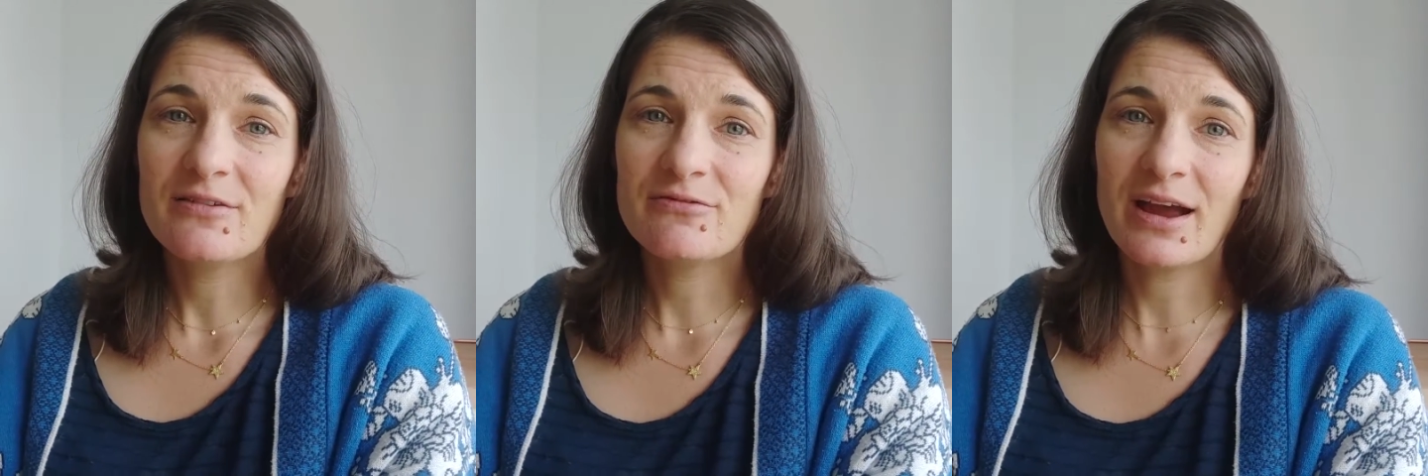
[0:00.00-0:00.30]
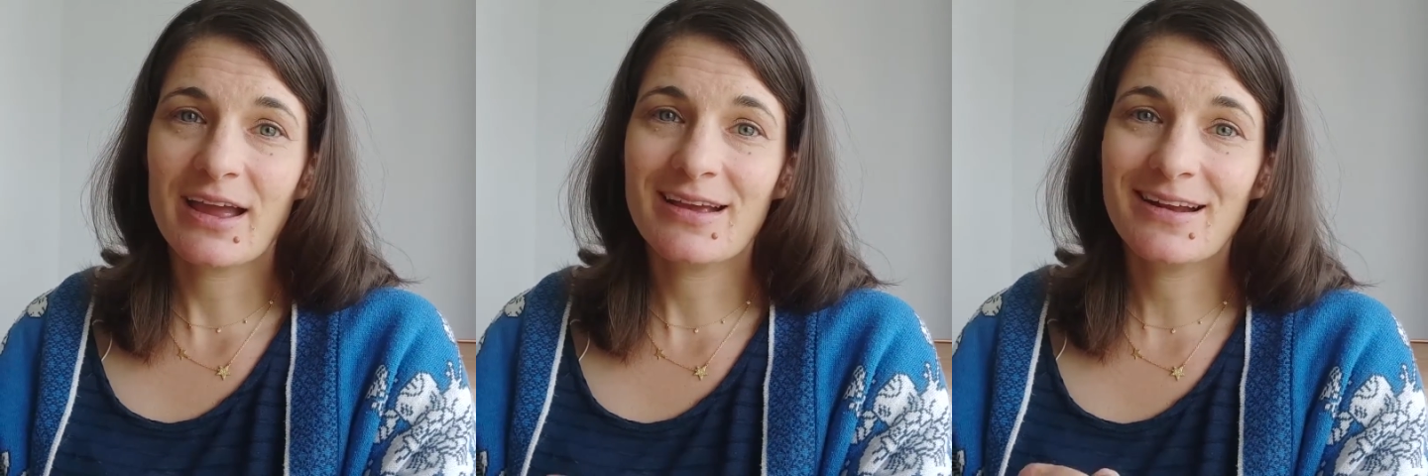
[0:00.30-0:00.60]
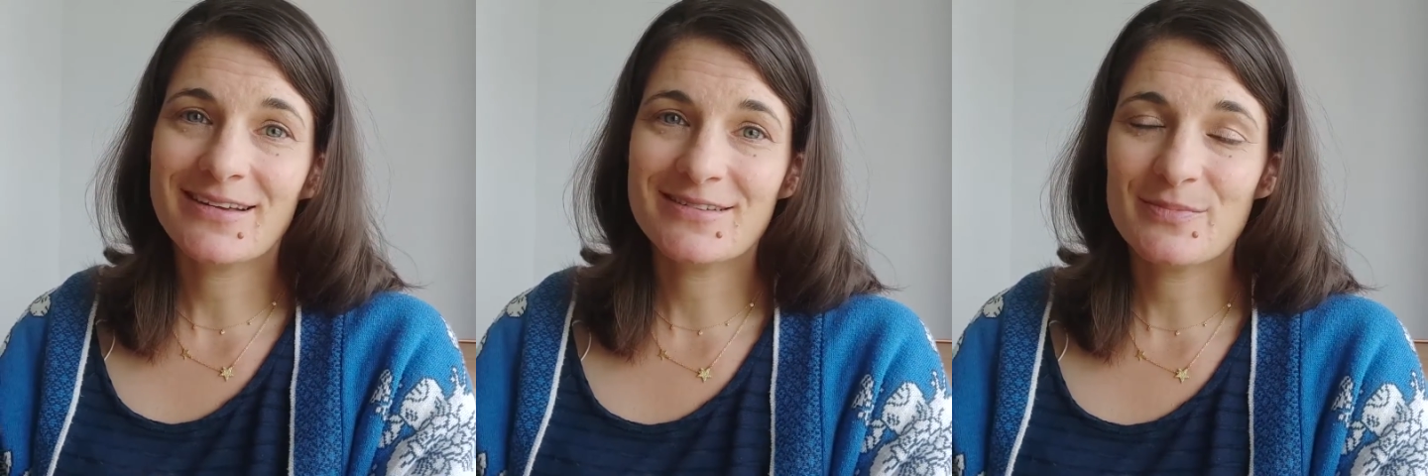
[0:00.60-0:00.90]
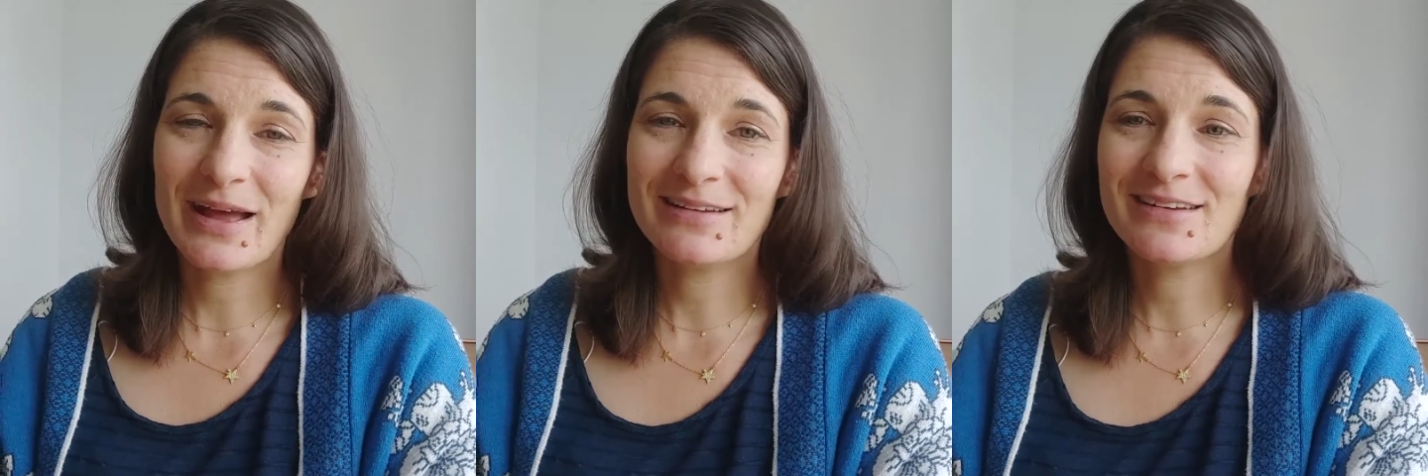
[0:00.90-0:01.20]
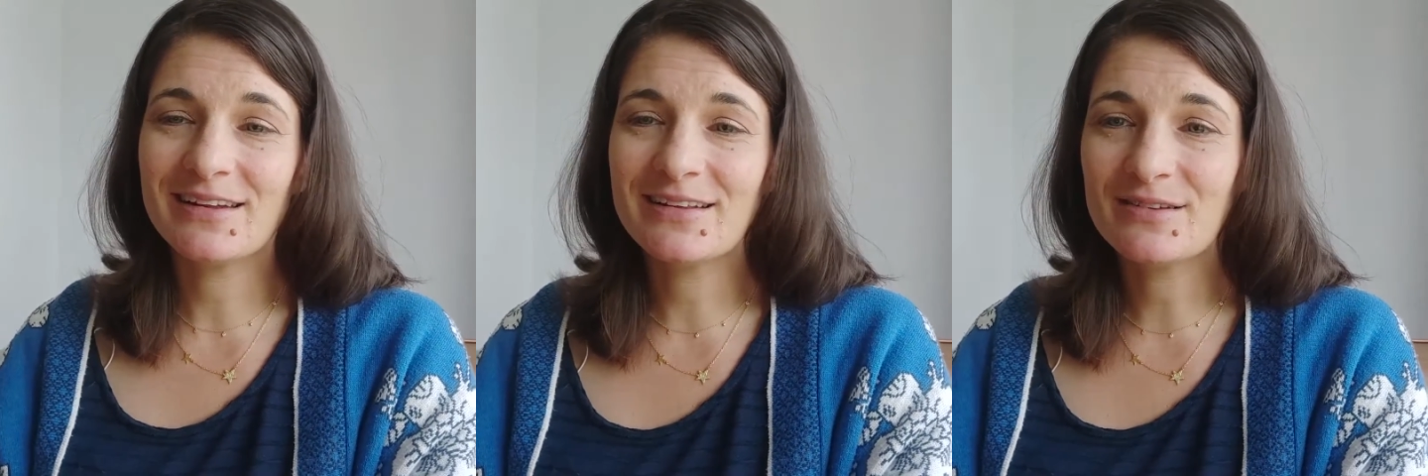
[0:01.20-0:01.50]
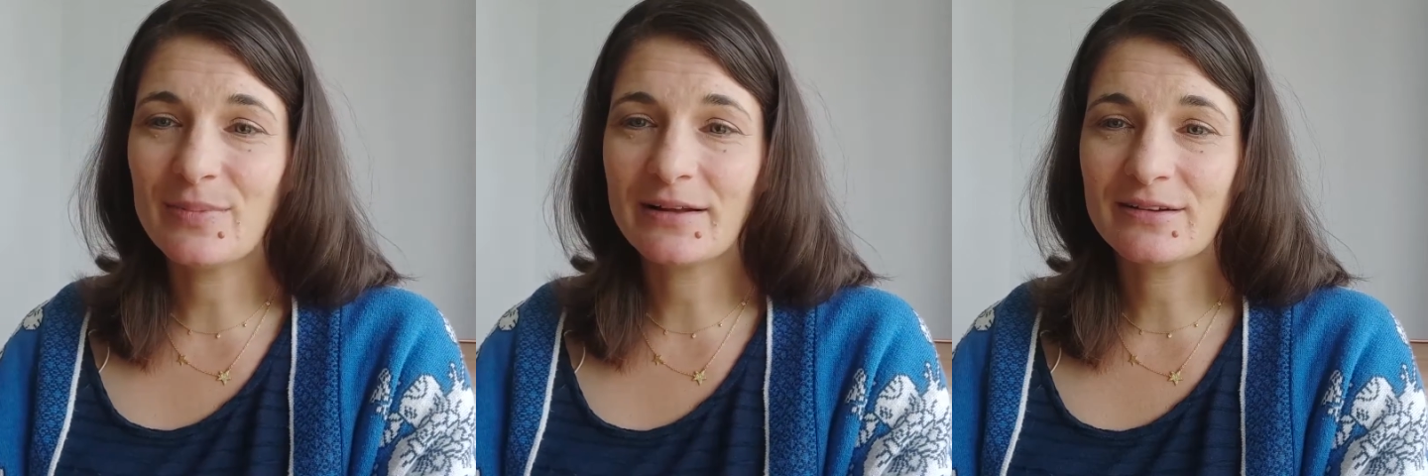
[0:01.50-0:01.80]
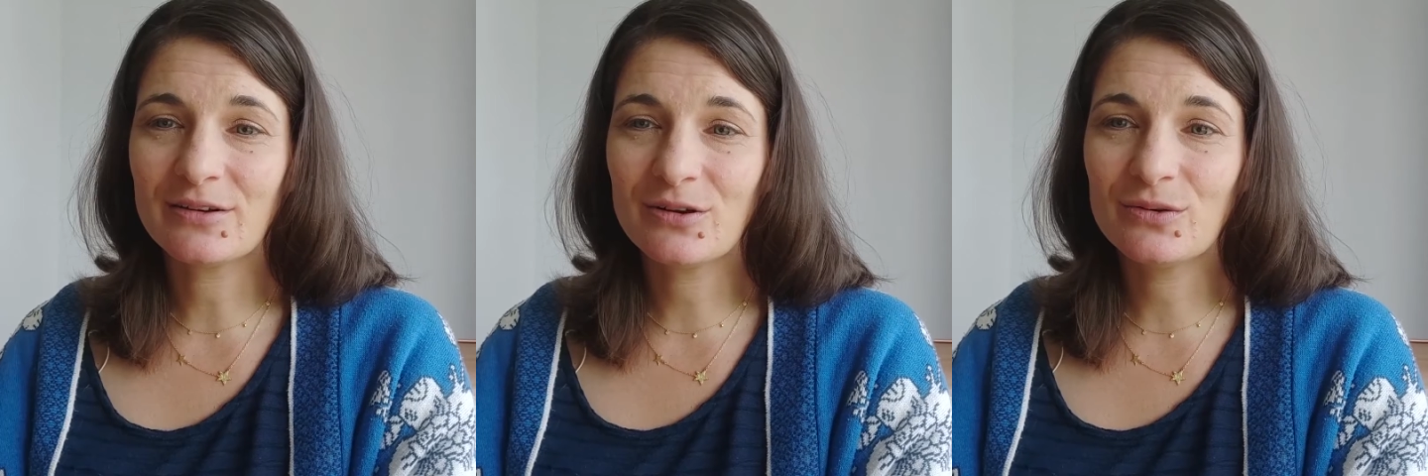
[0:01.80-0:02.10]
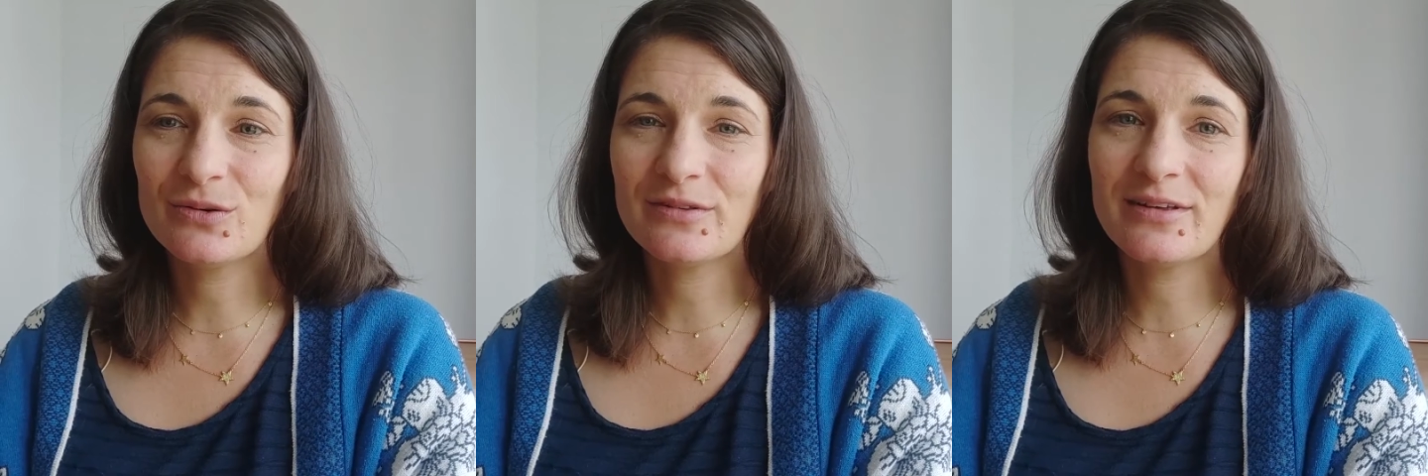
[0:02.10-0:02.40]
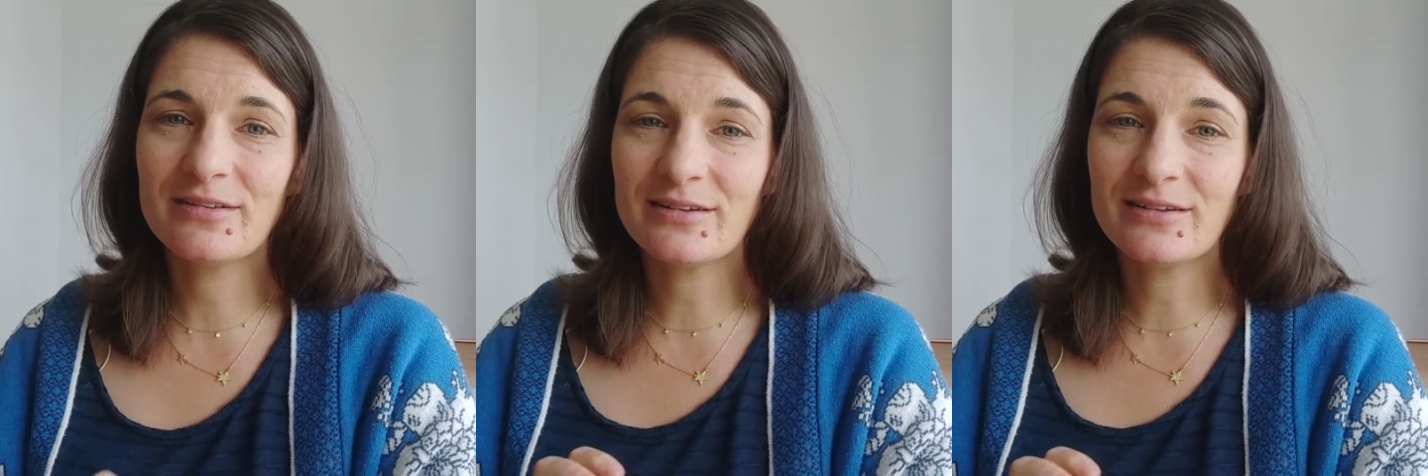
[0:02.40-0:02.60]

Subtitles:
recognise dependent, independent clauses